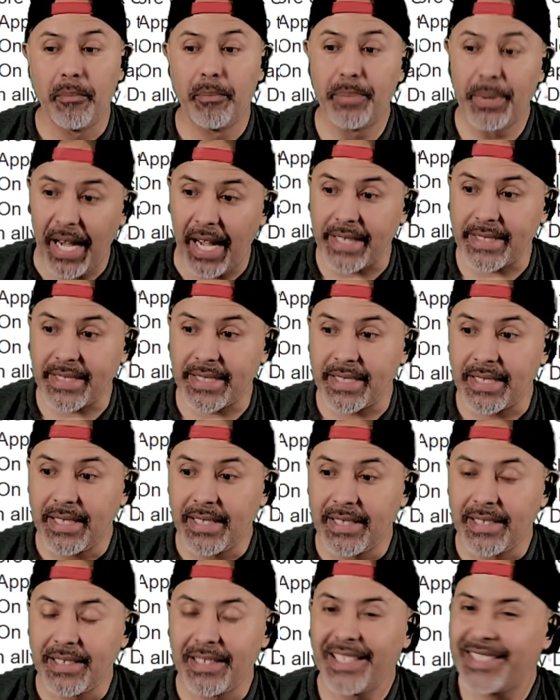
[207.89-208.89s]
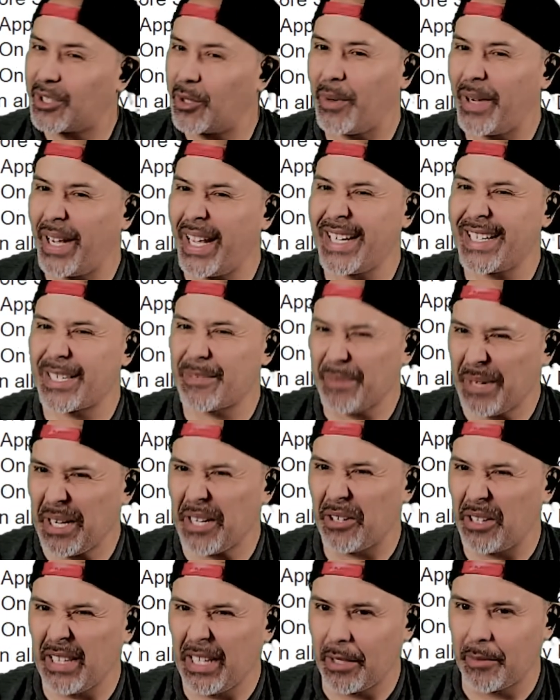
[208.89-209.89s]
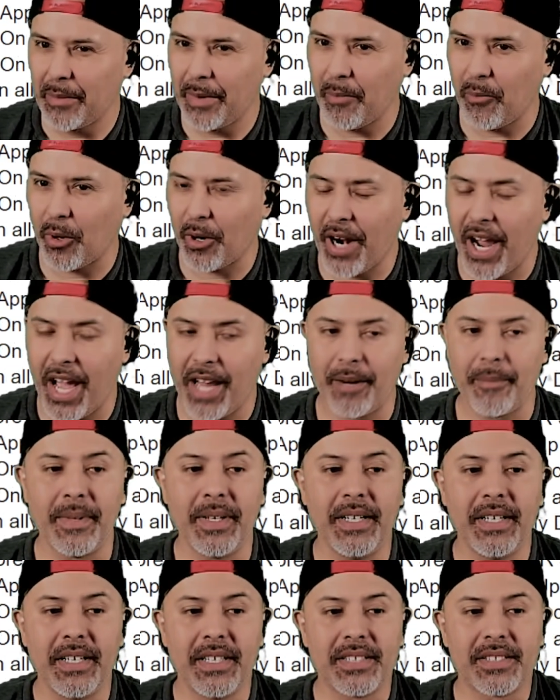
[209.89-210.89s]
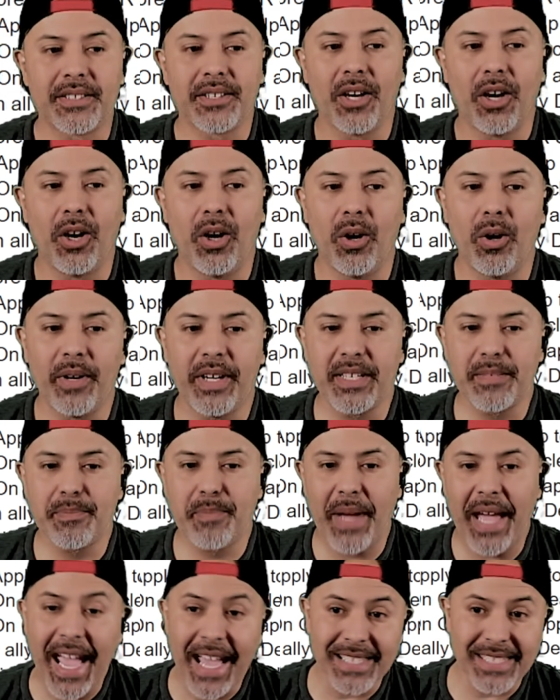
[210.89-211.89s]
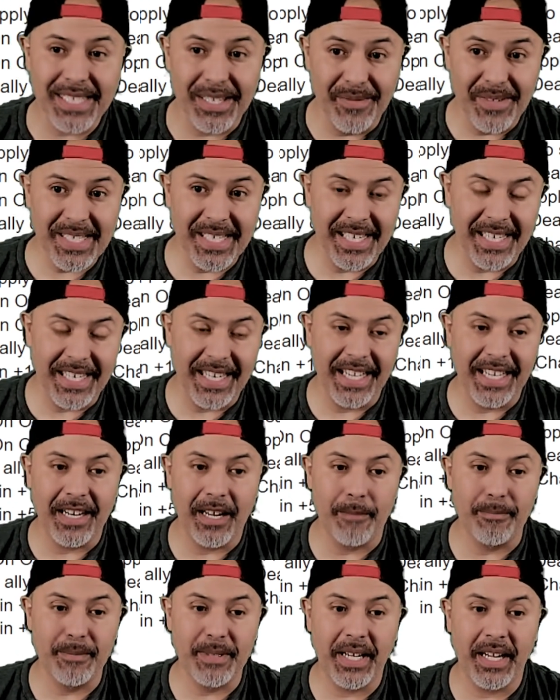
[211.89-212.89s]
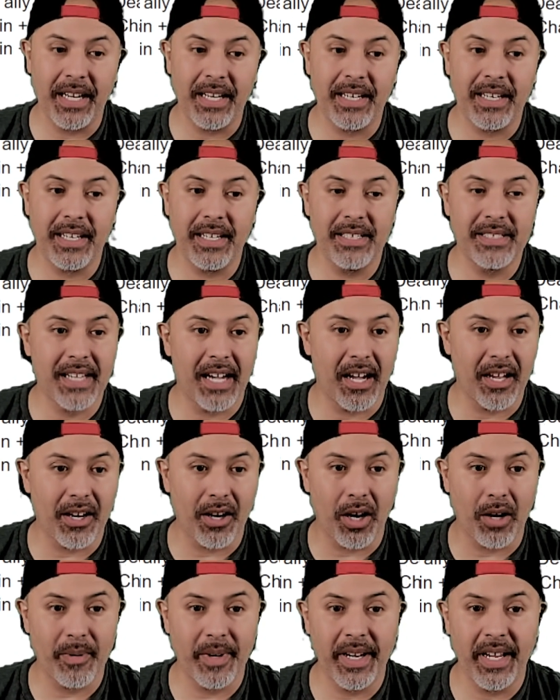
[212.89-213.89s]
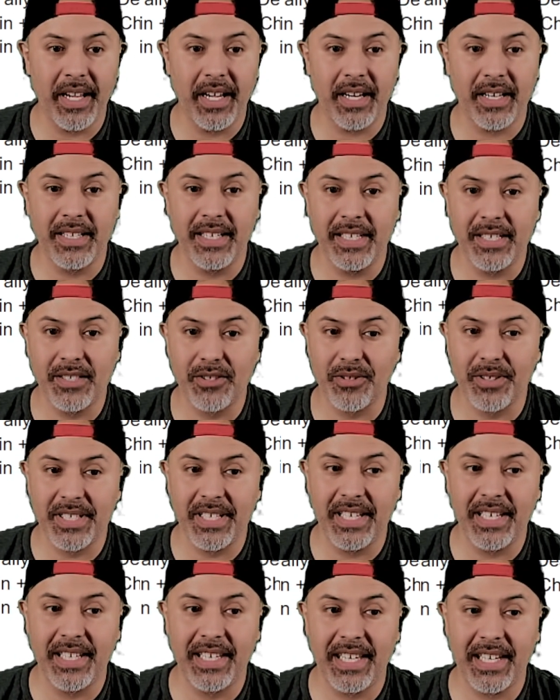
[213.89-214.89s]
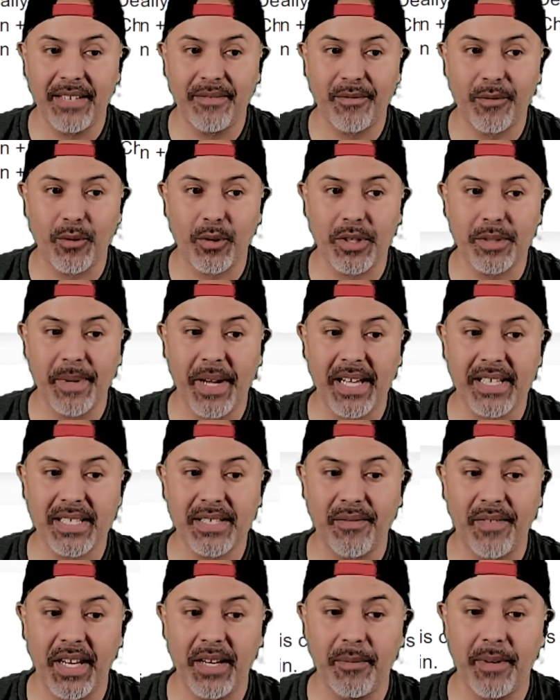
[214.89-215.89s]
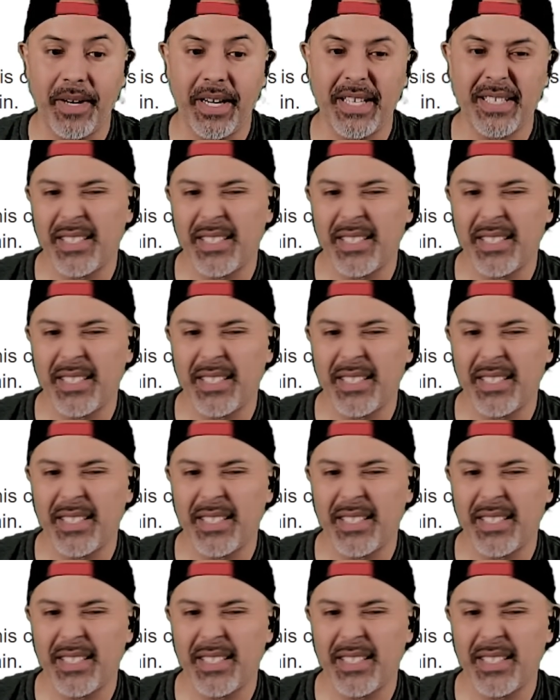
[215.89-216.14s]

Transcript: But let's go ahead and sprinkle a little bit more on him. So his passive is getting an update. He's got already an interesting kit for his passive anyway.